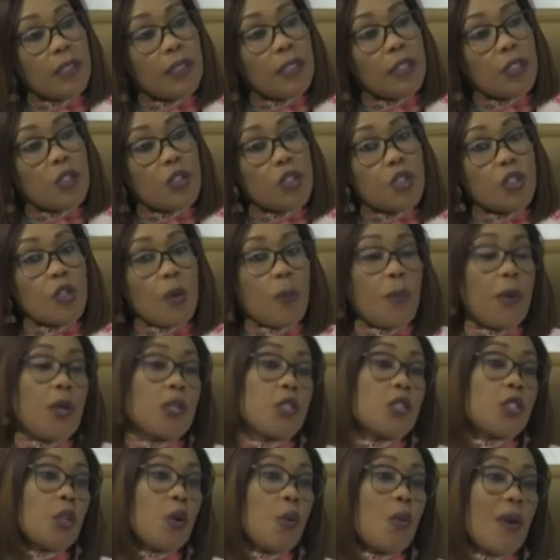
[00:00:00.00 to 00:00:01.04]

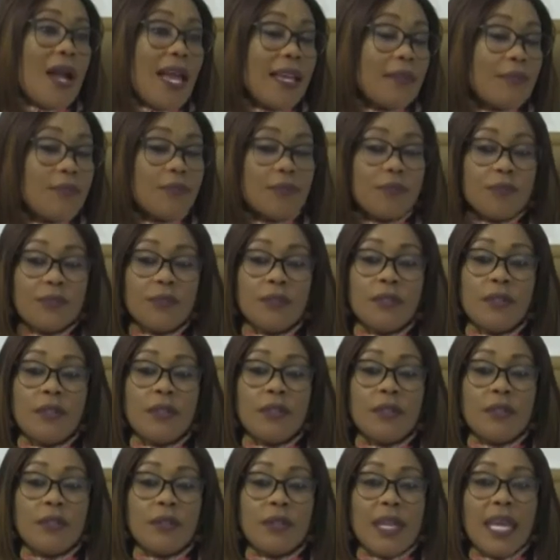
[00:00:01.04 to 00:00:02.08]
Support your wife.
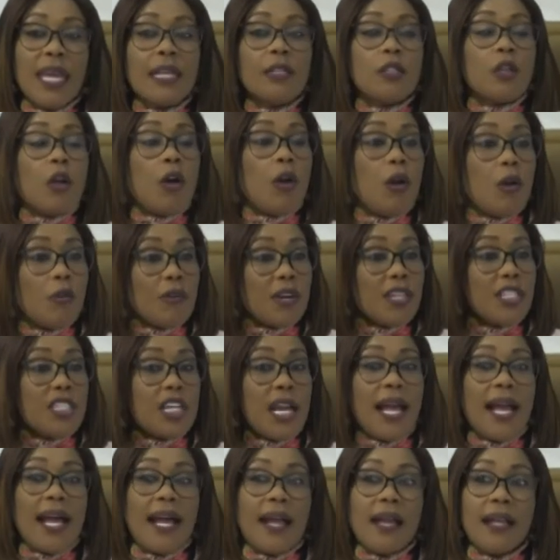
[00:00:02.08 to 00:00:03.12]
Encourage
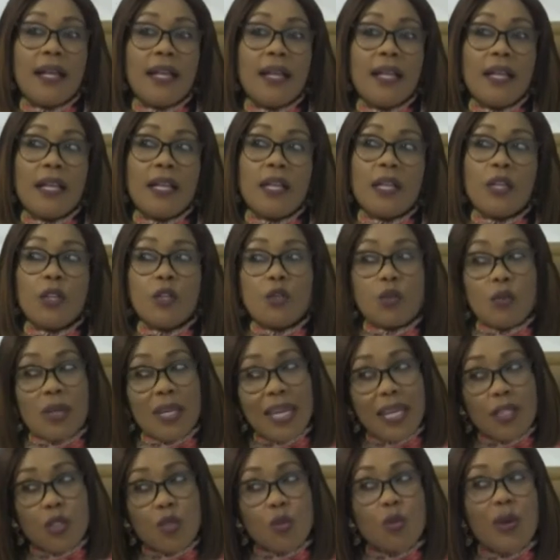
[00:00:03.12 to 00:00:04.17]
her to
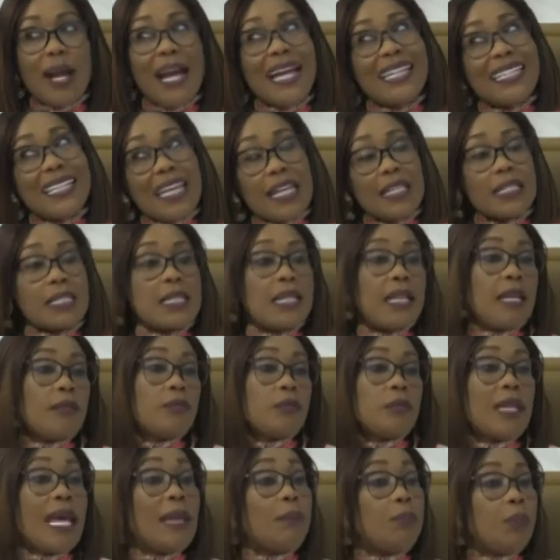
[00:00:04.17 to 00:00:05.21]
get to her next
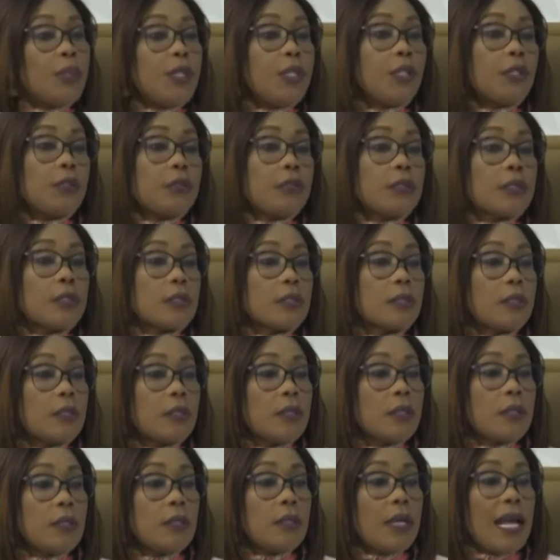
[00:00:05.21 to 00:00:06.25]
level and beyond.
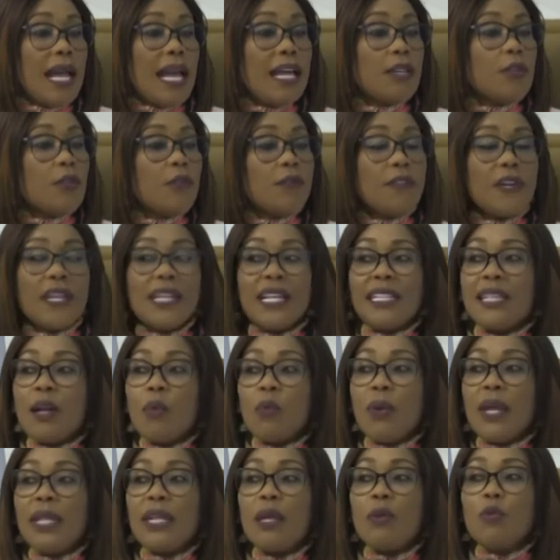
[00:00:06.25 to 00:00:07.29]
And you find out
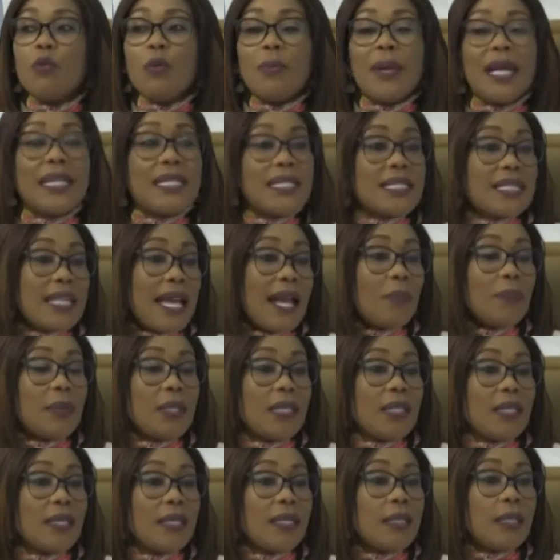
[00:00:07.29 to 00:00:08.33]
that when a woman is
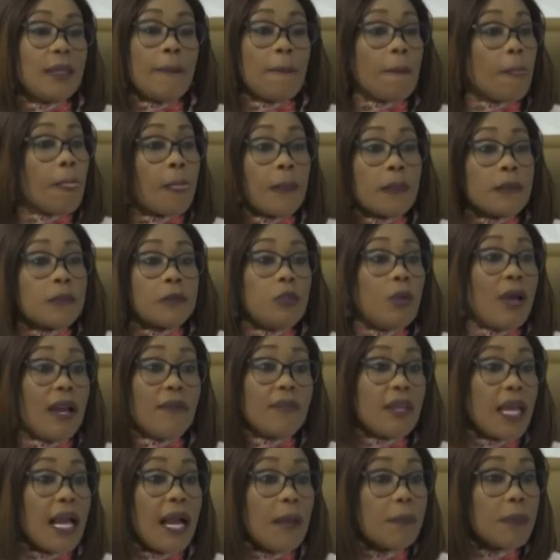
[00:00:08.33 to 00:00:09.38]
happy, you
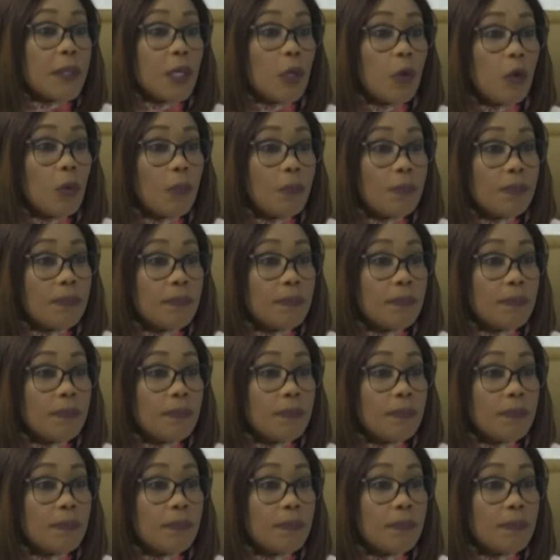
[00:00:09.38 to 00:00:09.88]
have a happy home.